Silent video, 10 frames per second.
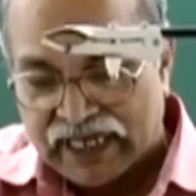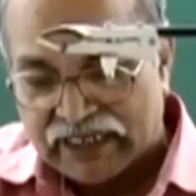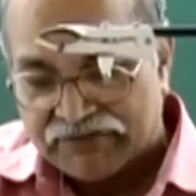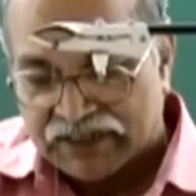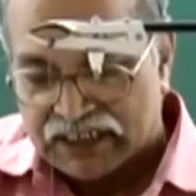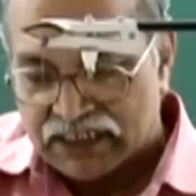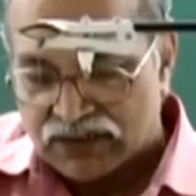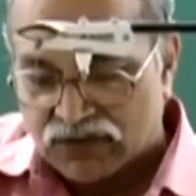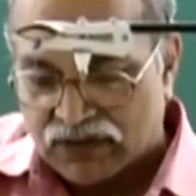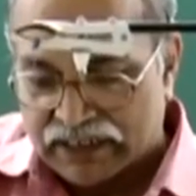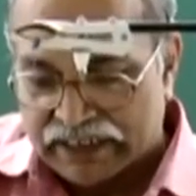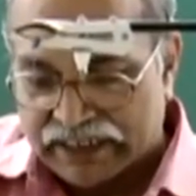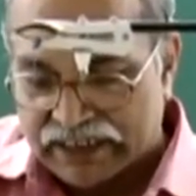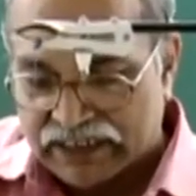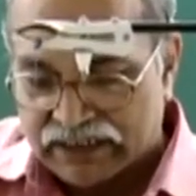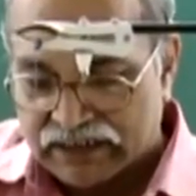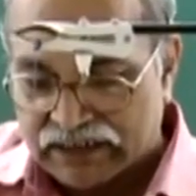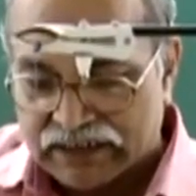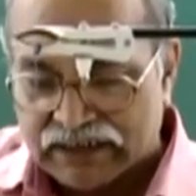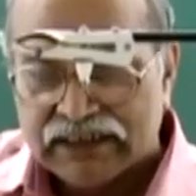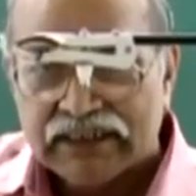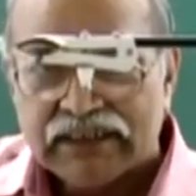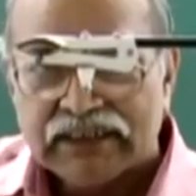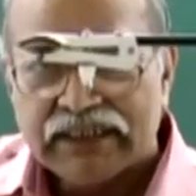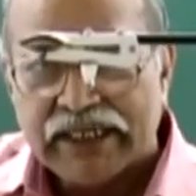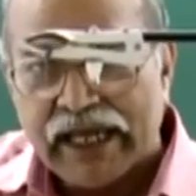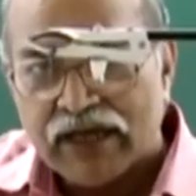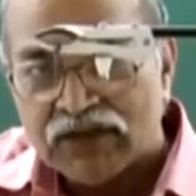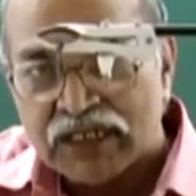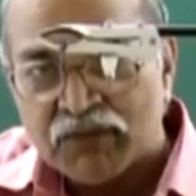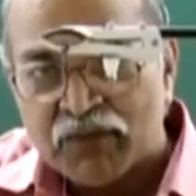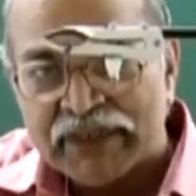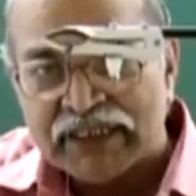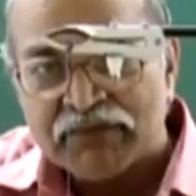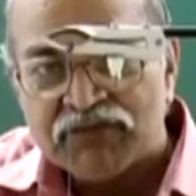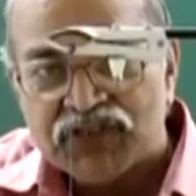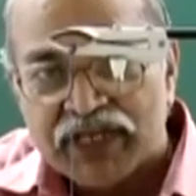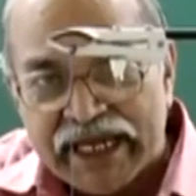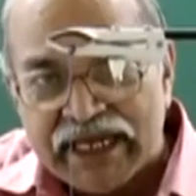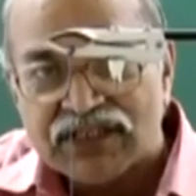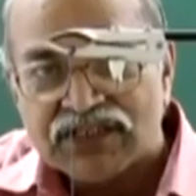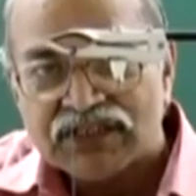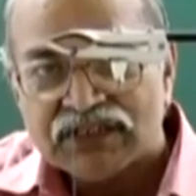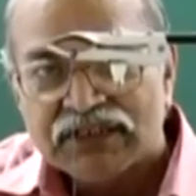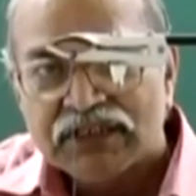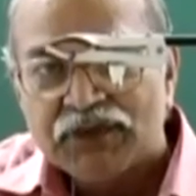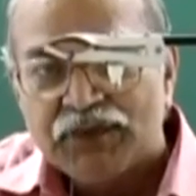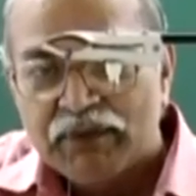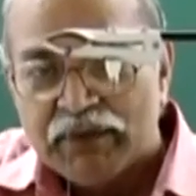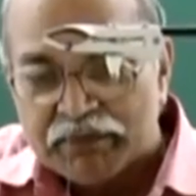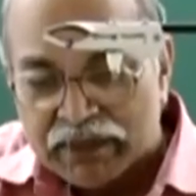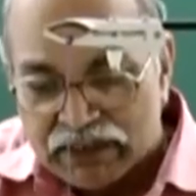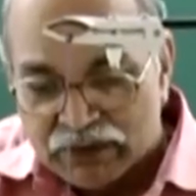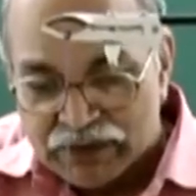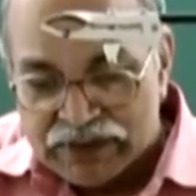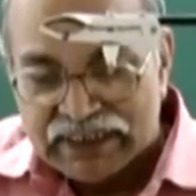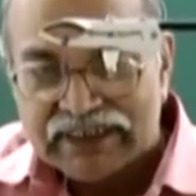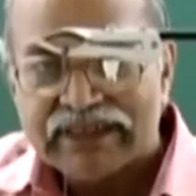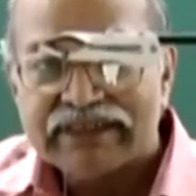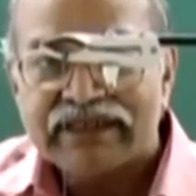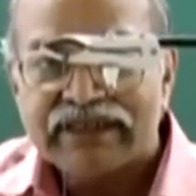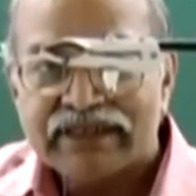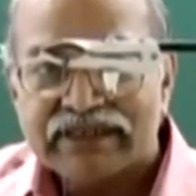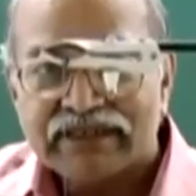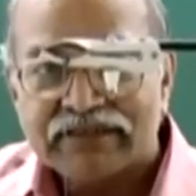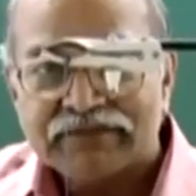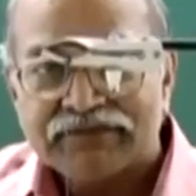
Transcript: and if this is torque direction, the angular momentum change will be produced in this direction.